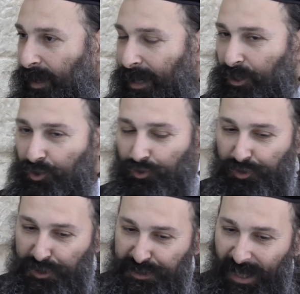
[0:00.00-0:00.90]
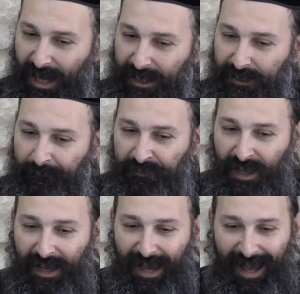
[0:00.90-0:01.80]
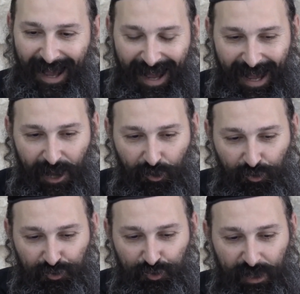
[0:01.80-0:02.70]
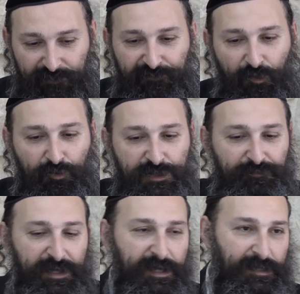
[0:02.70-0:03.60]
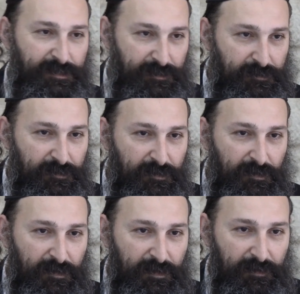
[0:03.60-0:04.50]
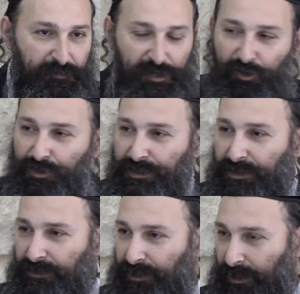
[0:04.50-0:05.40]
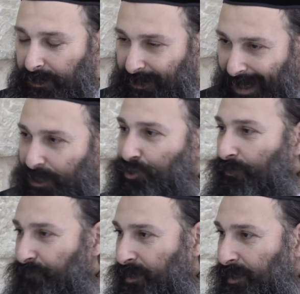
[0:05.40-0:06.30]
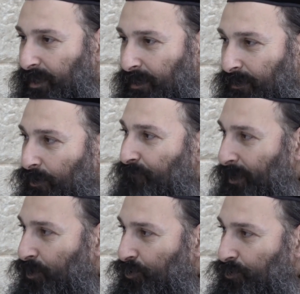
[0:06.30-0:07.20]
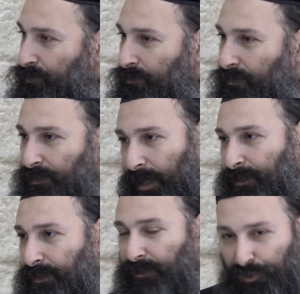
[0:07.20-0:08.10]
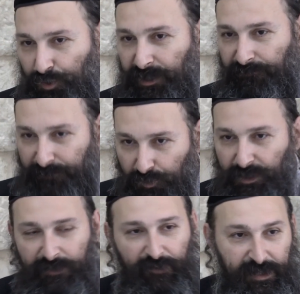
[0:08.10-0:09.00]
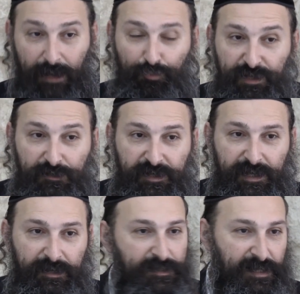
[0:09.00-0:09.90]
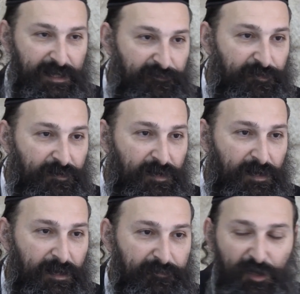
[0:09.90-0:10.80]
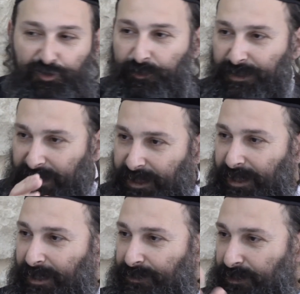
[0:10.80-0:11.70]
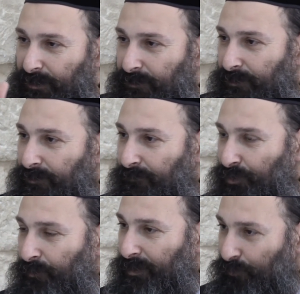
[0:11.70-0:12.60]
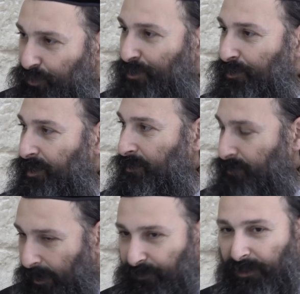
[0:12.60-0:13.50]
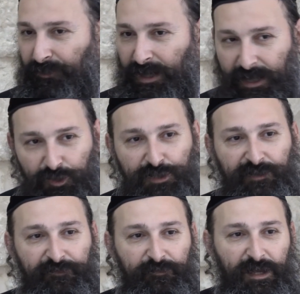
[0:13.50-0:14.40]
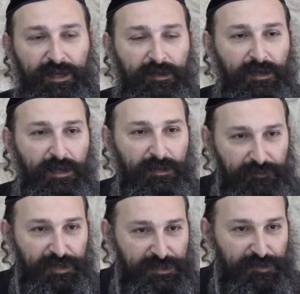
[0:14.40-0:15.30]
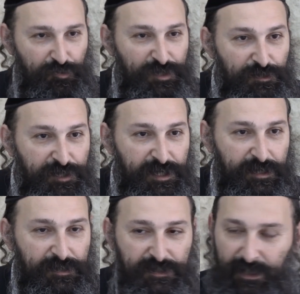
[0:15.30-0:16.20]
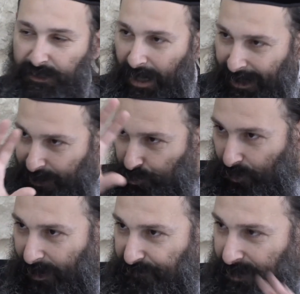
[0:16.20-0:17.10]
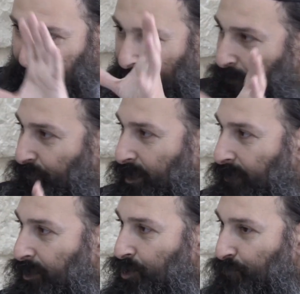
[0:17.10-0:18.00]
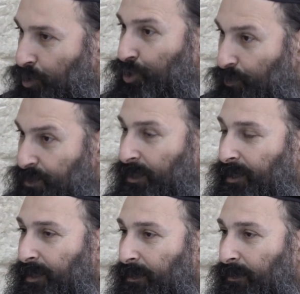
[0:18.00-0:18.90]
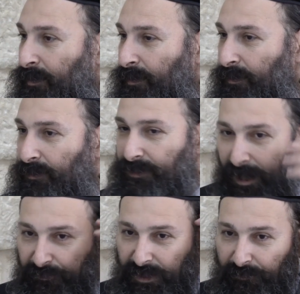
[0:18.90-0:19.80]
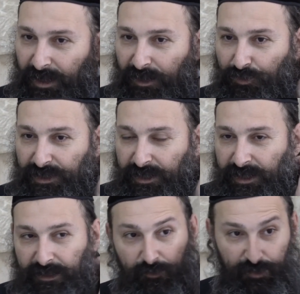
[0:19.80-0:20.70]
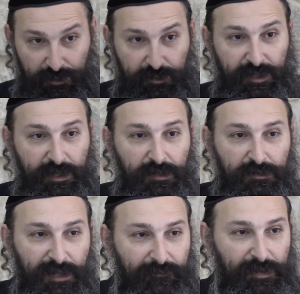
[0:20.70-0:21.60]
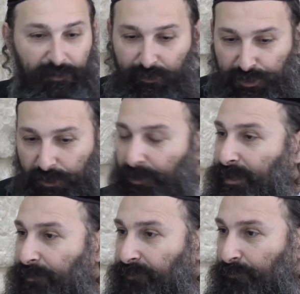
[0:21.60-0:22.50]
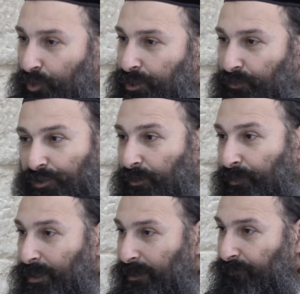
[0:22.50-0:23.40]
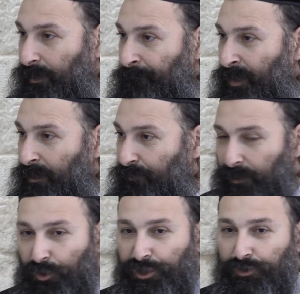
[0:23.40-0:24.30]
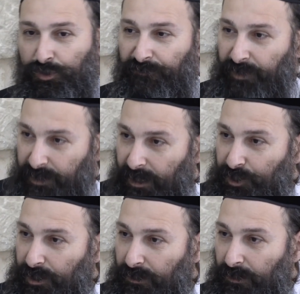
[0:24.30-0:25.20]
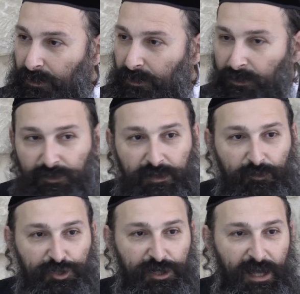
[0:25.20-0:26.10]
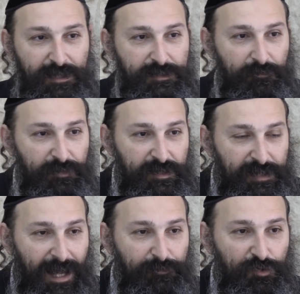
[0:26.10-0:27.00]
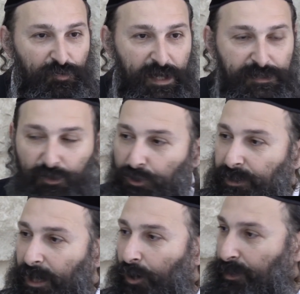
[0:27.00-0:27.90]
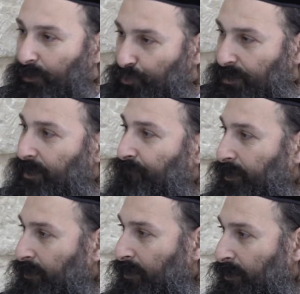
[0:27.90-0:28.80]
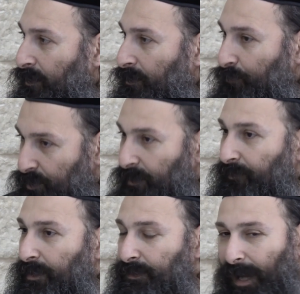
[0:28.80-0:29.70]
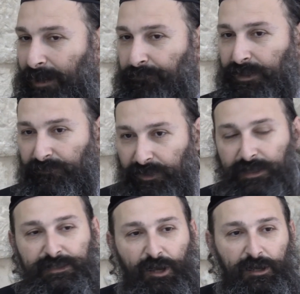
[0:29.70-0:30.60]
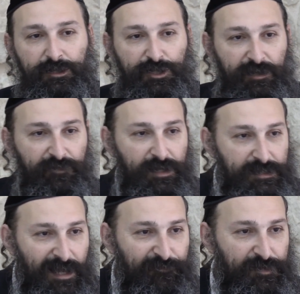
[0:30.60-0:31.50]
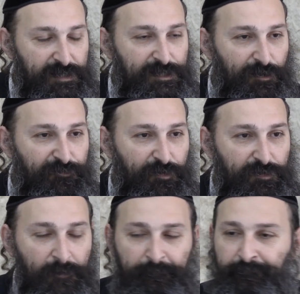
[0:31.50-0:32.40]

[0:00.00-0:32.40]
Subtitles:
And you decide, how do I focus my chesed? Because the nature of the king of Malchut is chesed, is to give. To give, a real king is a giver. I'm not talking about the kings, I'm talking about a real king. David HaMelech, Yosef HaMelech, these are the real kings that I need to have some type of an image. Moshe was a king. David HaMelech was a king, a real king. David HaMelech was all about giving. Moshe was all about giving. I think Moshe took a vacation. I think Moshe had some time to rest all day long. He was giving. He was giving his time, giving his knowledge, giving his effort, and so forth.